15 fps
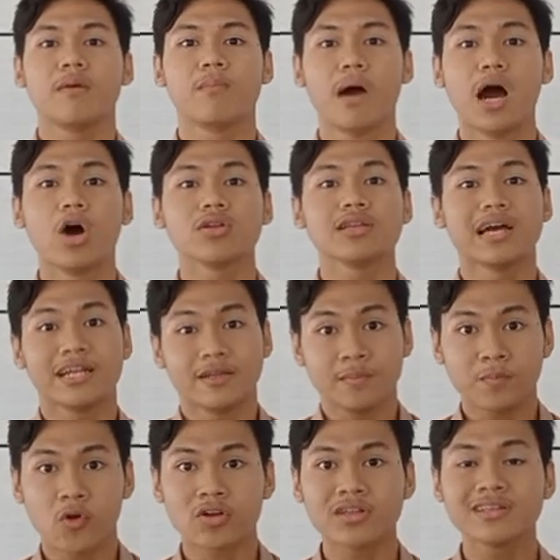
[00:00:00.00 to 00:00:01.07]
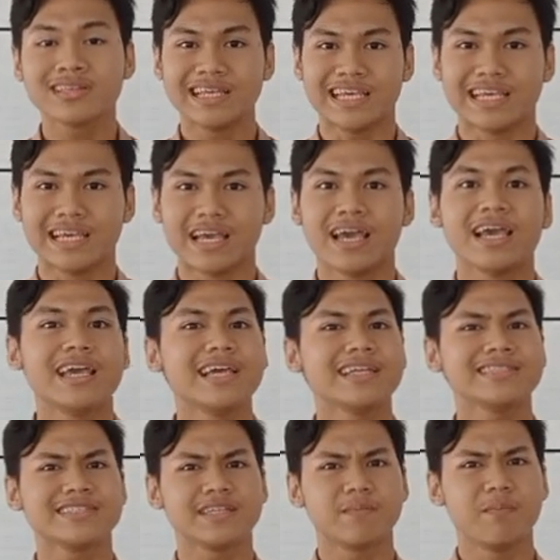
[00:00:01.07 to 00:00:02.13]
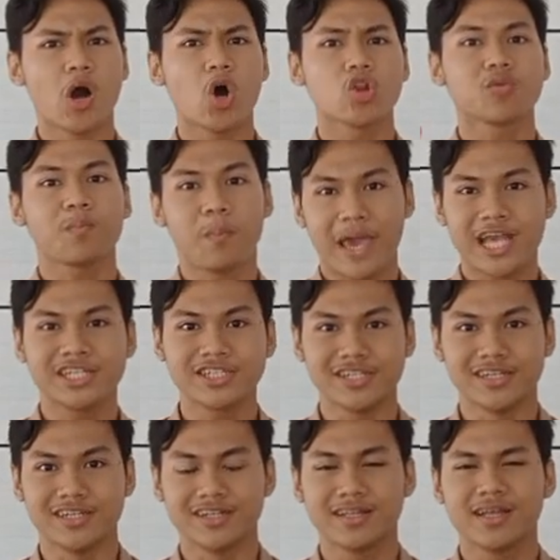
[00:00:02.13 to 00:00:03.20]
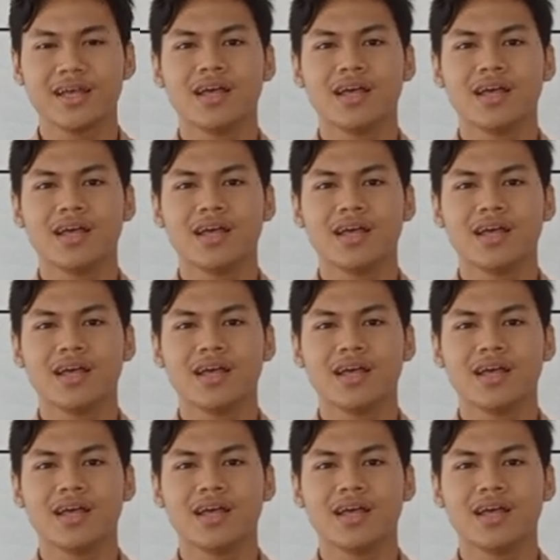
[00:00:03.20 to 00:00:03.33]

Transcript: about an important thing. It's about passion.